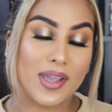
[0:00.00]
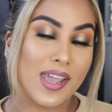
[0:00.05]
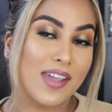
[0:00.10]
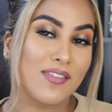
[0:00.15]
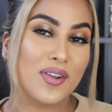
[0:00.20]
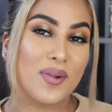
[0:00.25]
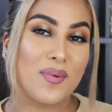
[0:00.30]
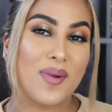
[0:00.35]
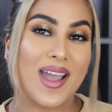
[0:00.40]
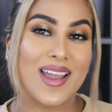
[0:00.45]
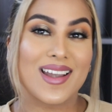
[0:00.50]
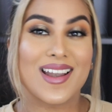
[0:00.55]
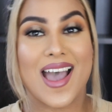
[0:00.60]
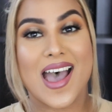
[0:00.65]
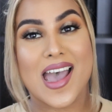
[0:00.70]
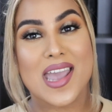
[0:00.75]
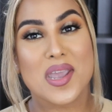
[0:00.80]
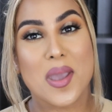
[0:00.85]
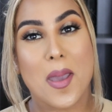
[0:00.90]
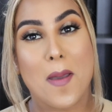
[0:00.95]
Okay everyone,
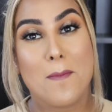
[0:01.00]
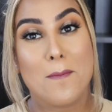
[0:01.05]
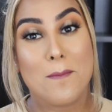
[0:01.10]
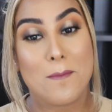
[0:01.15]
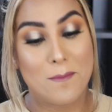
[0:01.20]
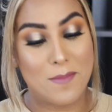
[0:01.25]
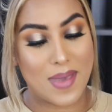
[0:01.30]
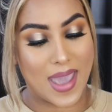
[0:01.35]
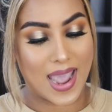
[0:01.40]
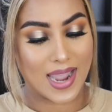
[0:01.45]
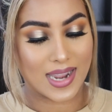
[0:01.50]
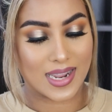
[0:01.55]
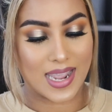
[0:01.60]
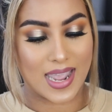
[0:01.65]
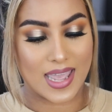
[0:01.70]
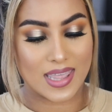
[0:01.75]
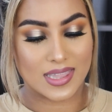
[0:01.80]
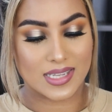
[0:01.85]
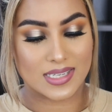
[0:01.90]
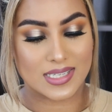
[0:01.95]
I am back,
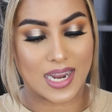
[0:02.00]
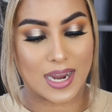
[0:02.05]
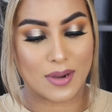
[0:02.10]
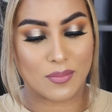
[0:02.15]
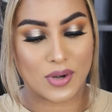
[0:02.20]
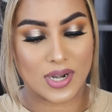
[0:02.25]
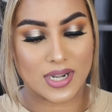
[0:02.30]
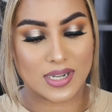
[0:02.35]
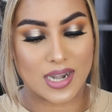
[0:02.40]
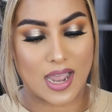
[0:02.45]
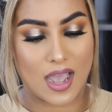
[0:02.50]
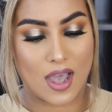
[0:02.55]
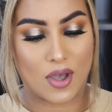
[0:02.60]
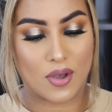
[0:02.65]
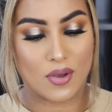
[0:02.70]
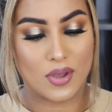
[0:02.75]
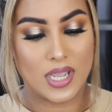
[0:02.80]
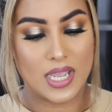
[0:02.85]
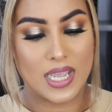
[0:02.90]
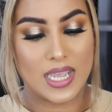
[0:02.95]
and the time right
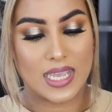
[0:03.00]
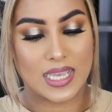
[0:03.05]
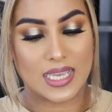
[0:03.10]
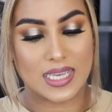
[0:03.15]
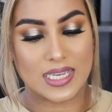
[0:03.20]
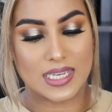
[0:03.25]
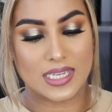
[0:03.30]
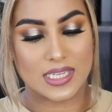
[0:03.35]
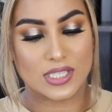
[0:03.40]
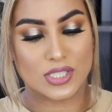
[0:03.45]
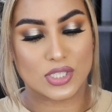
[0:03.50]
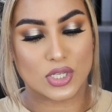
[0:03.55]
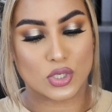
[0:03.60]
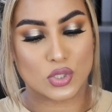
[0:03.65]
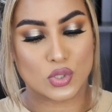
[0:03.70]
now is